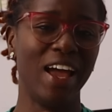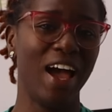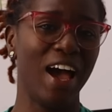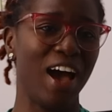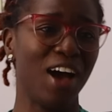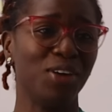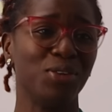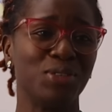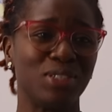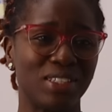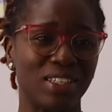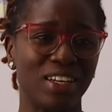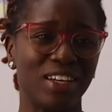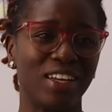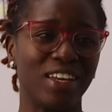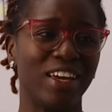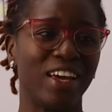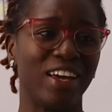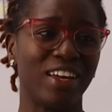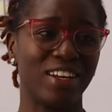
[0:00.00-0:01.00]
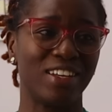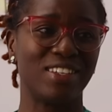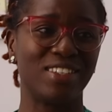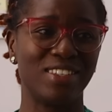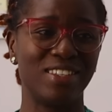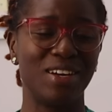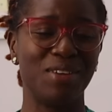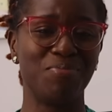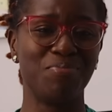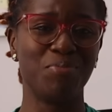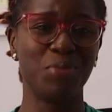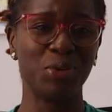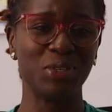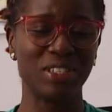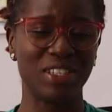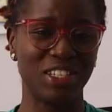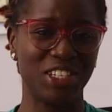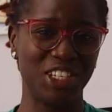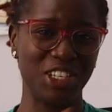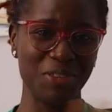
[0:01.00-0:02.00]
I would say it is the
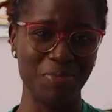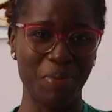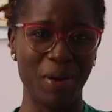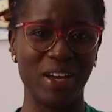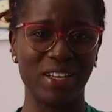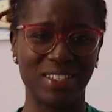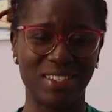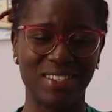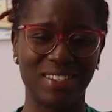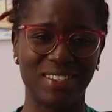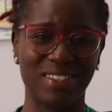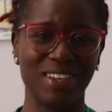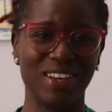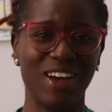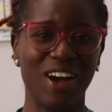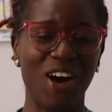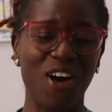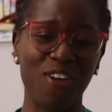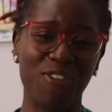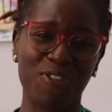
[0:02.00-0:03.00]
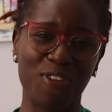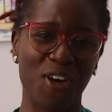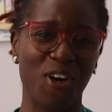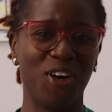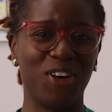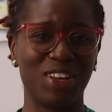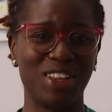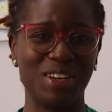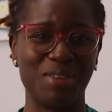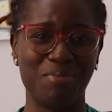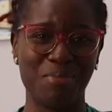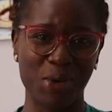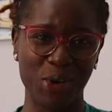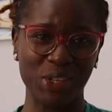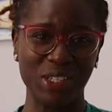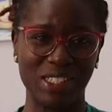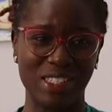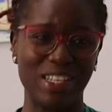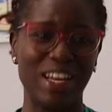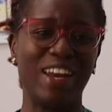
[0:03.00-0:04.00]
most cheapest of all the
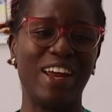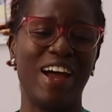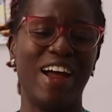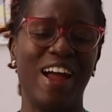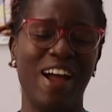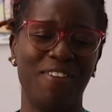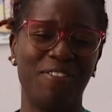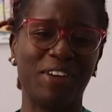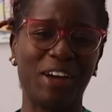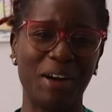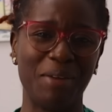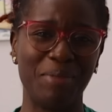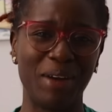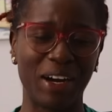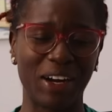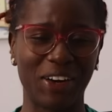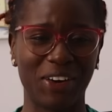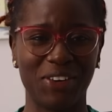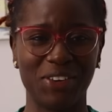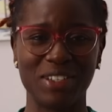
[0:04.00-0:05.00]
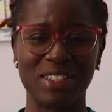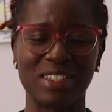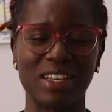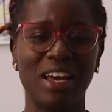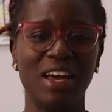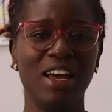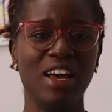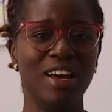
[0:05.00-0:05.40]
boards that I have come across.